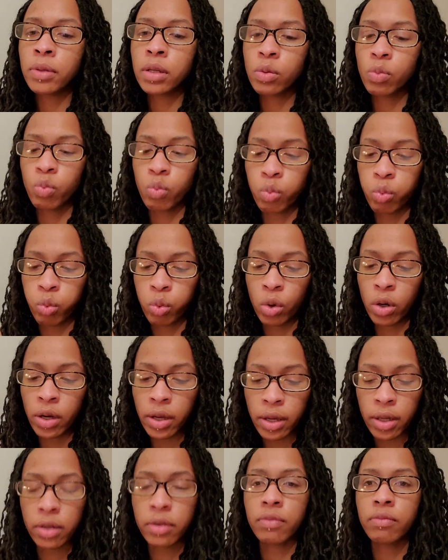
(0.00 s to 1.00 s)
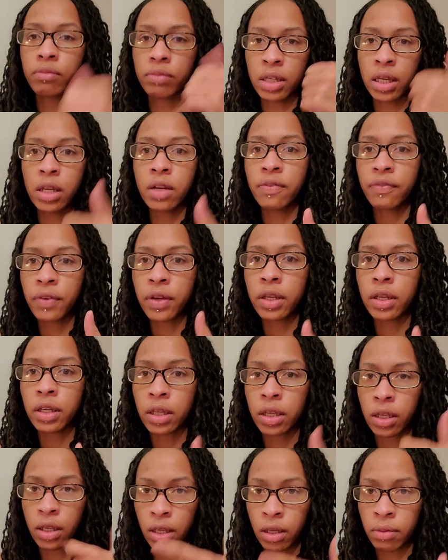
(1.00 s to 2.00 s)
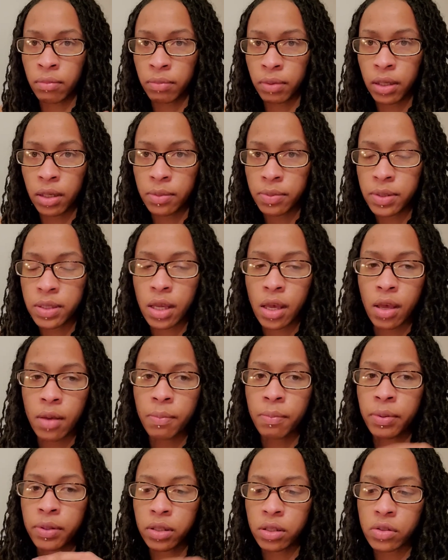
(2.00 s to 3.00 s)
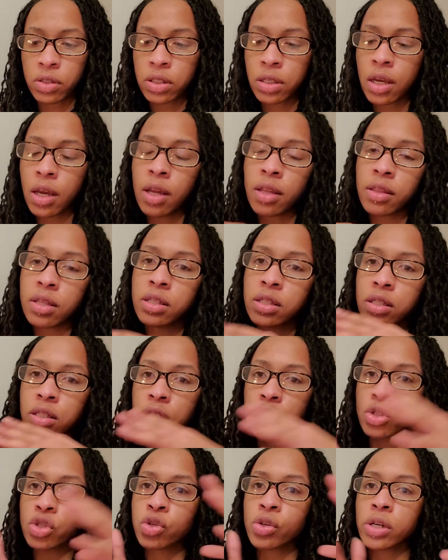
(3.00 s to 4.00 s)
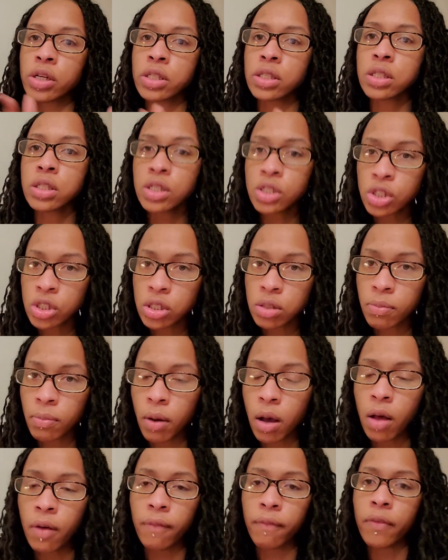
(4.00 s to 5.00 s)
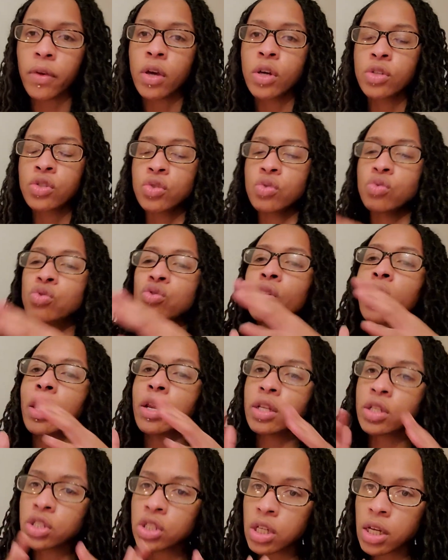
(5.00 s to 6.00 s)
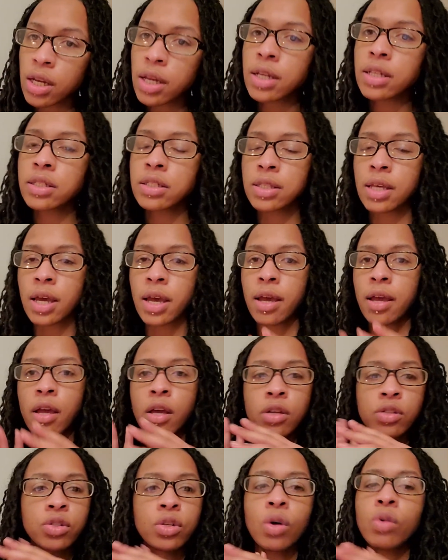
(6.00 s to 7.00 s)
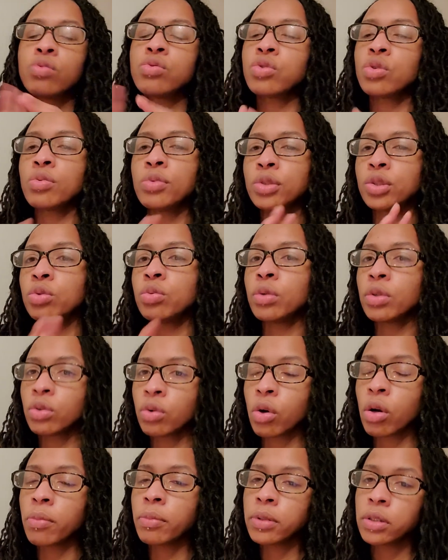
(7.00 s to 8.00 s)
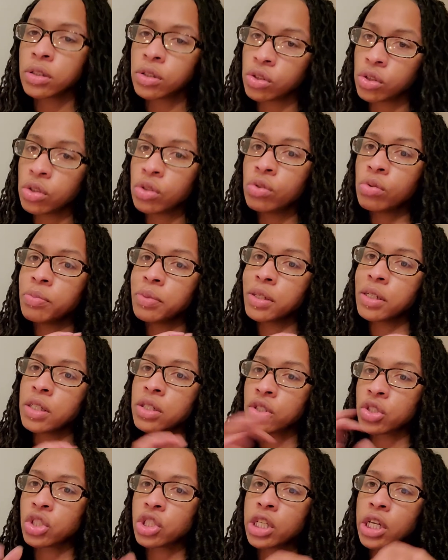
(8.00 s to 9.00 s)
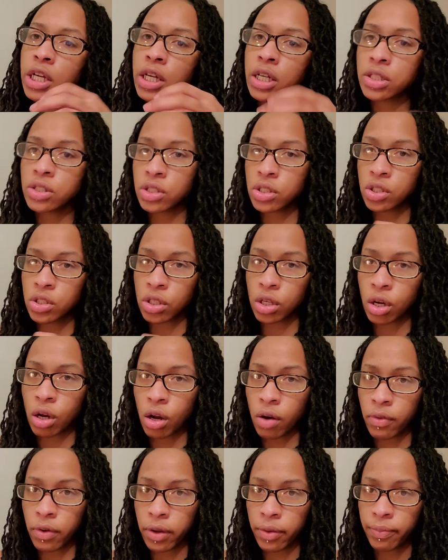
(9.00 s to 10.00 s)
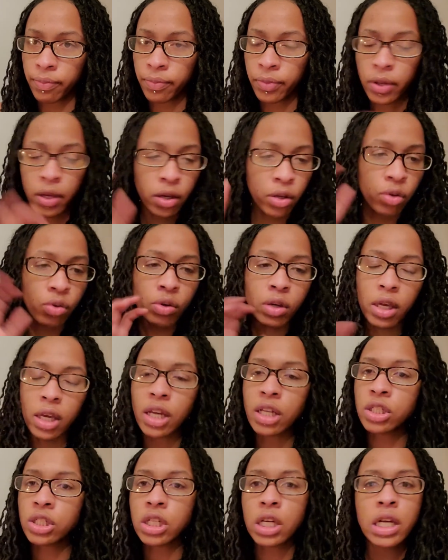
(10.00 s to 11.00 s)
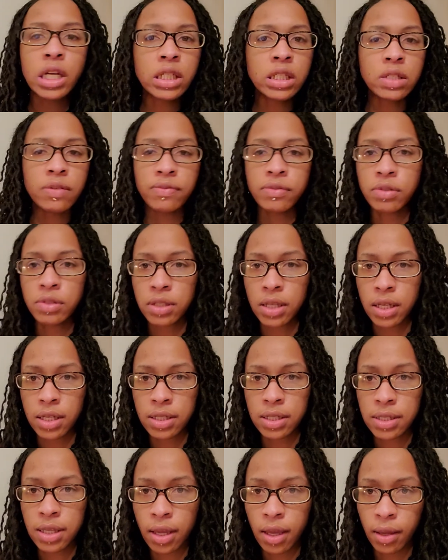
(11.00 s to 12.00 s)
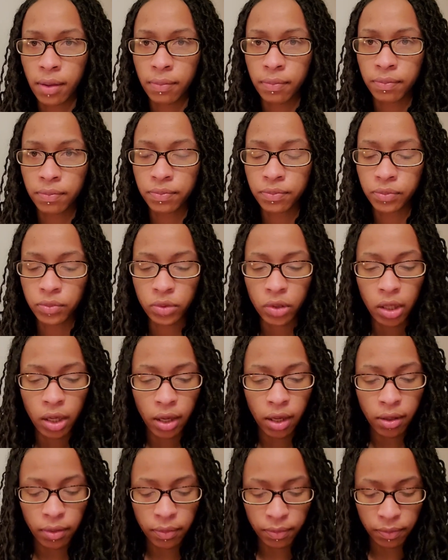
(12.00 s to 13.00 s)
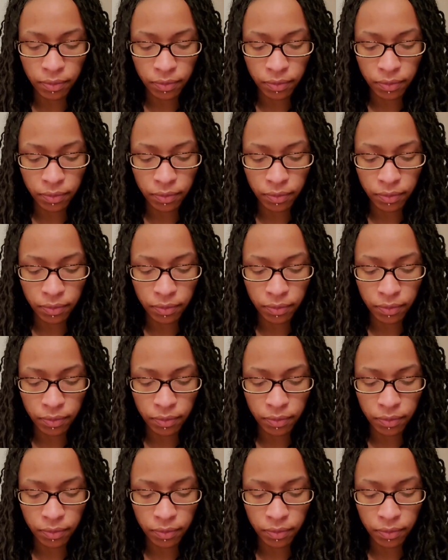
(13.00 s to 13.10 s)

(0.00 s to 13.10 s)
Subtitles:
would get offended and be upset, but they're saying this is a transition month. So try to change that. Don't do what you would normally do, because change is occurring. You can't change if you stay the same. Okay?